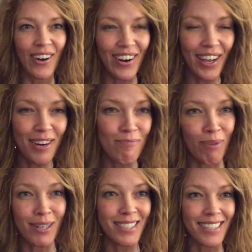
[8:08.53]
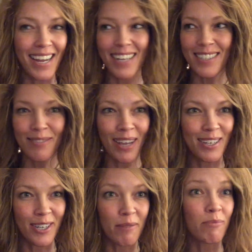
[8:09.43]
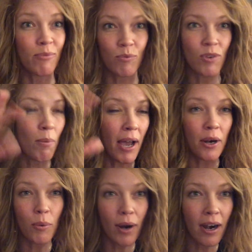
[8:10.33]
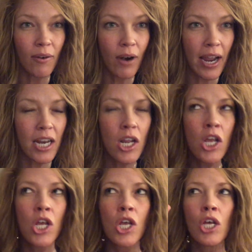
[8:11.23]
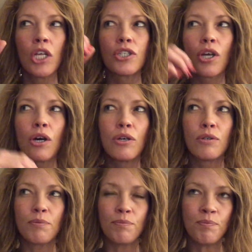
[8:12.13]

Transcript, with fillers: or like a burnt steak and some ketchup, no matter where, right? So